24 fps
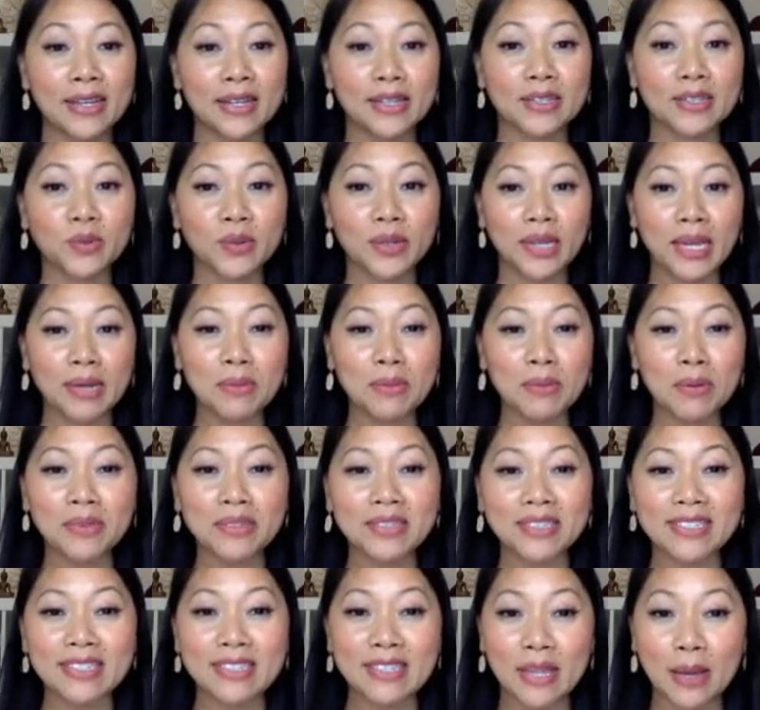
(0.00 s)
And so I came up with
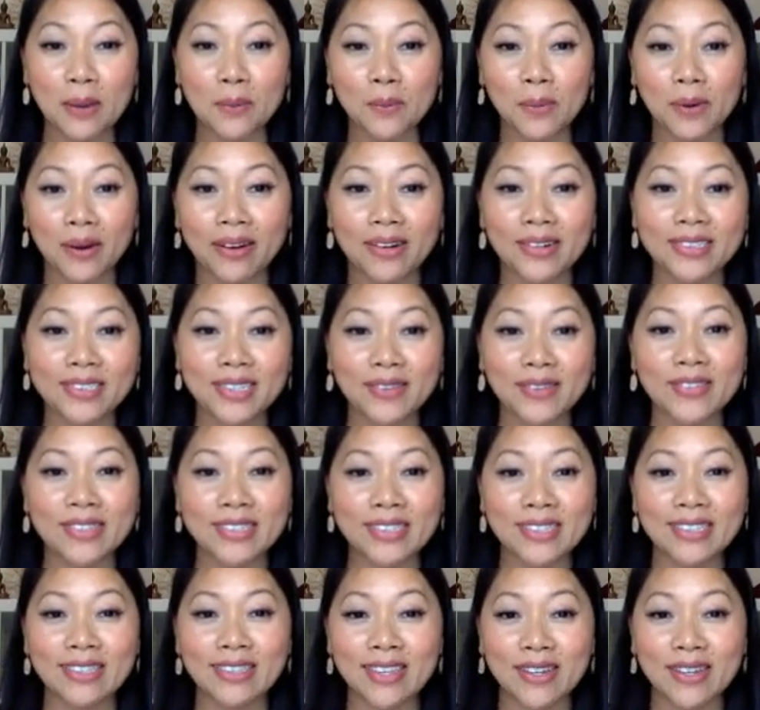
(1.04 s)
this number,
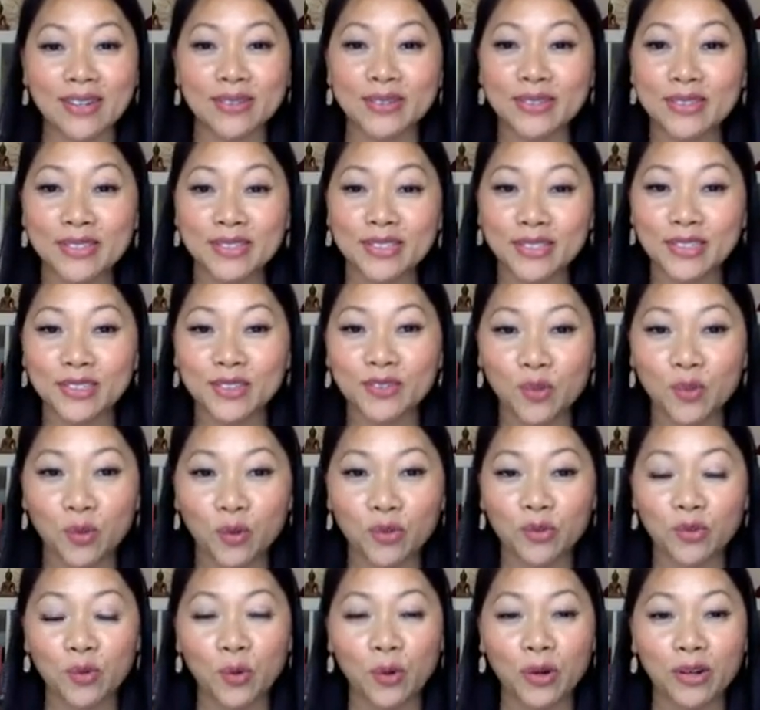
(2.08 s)

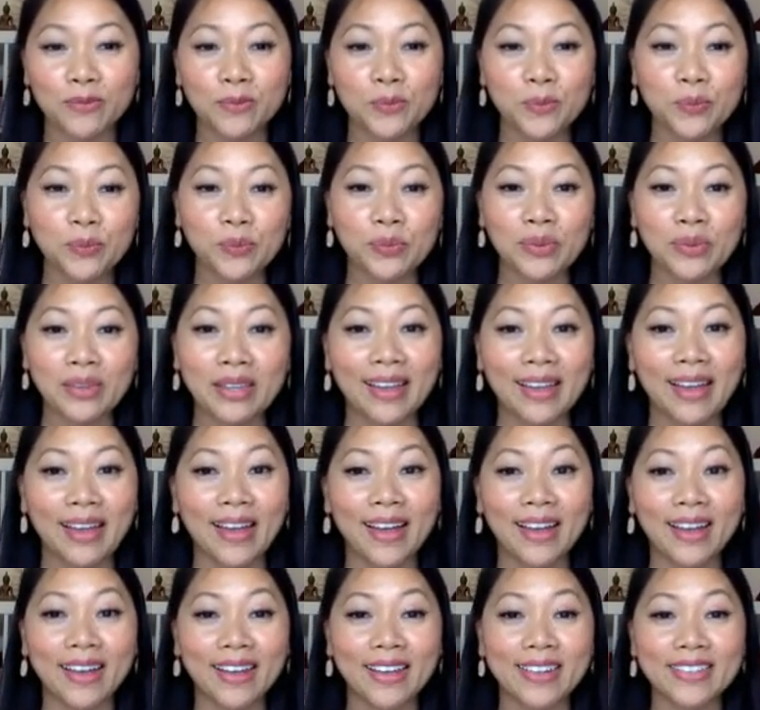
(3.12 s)
17,644,
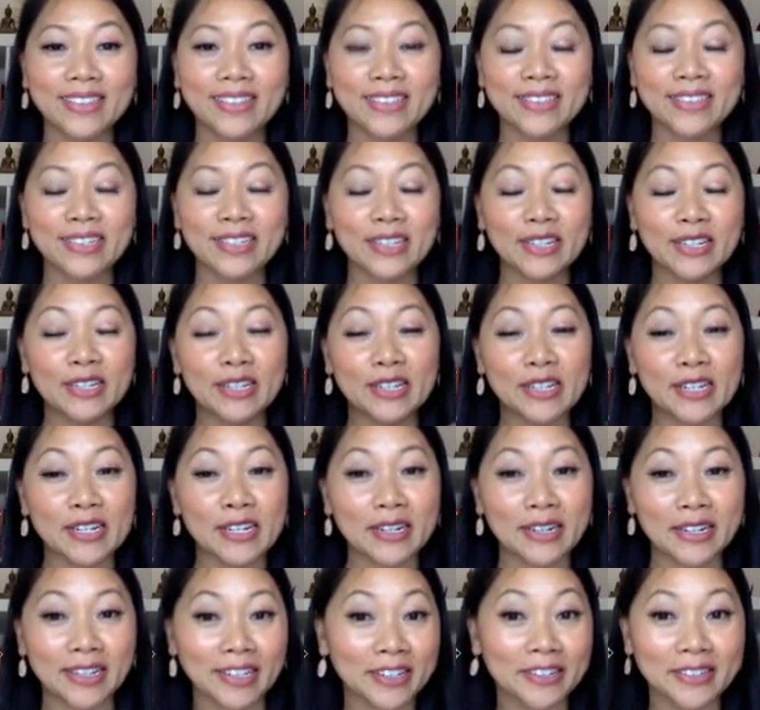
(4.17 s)
and
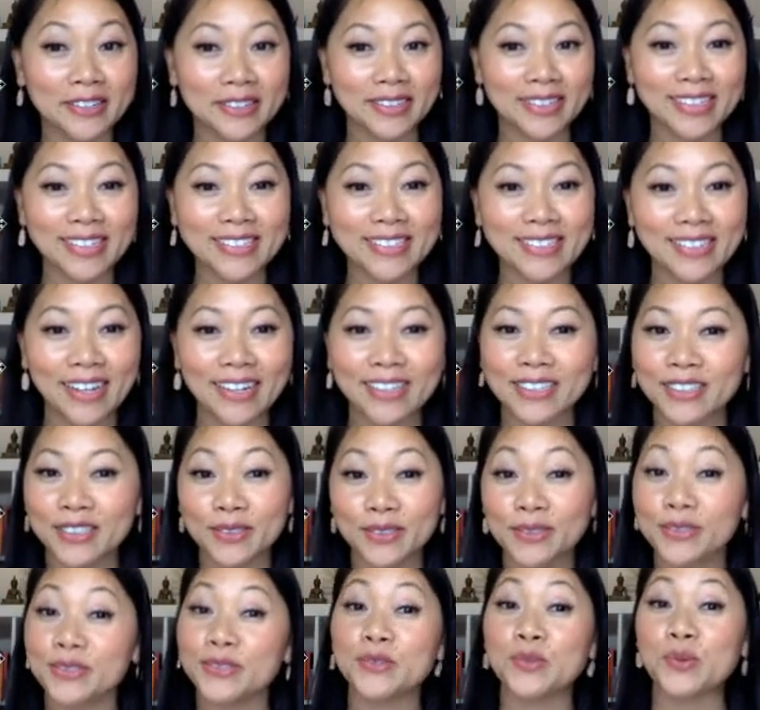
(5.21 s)
clearly
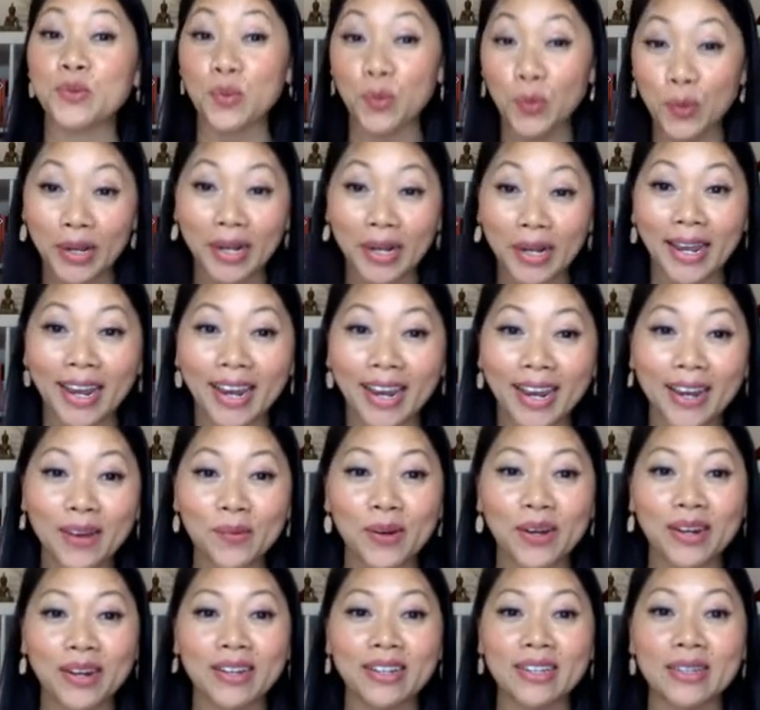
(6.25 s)
Daniel is winning
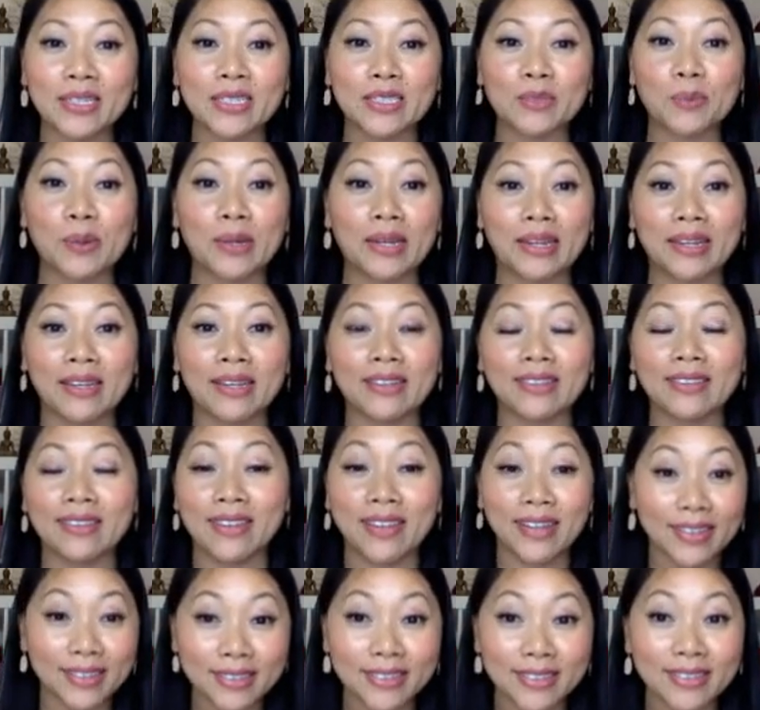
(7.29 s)
where he's paying
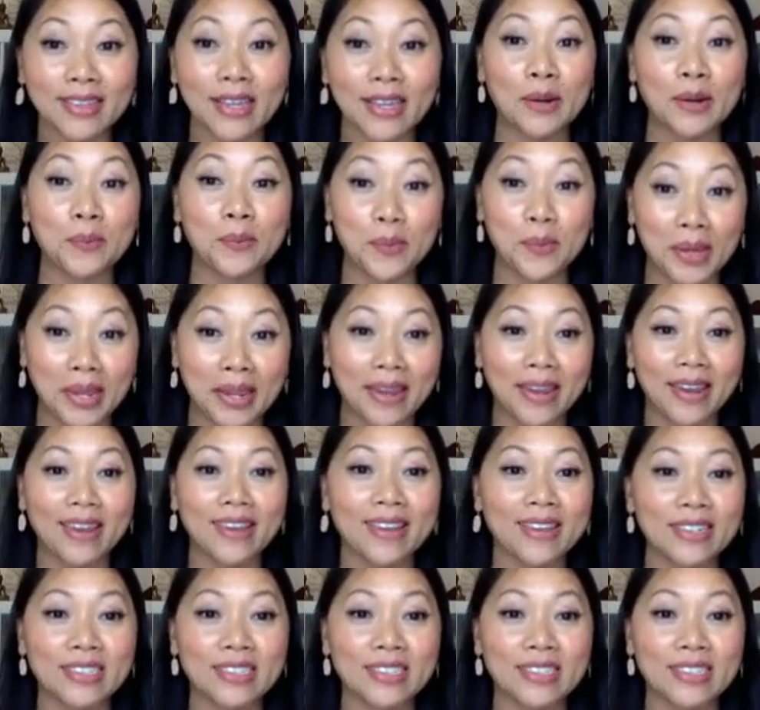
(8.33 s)
less than me.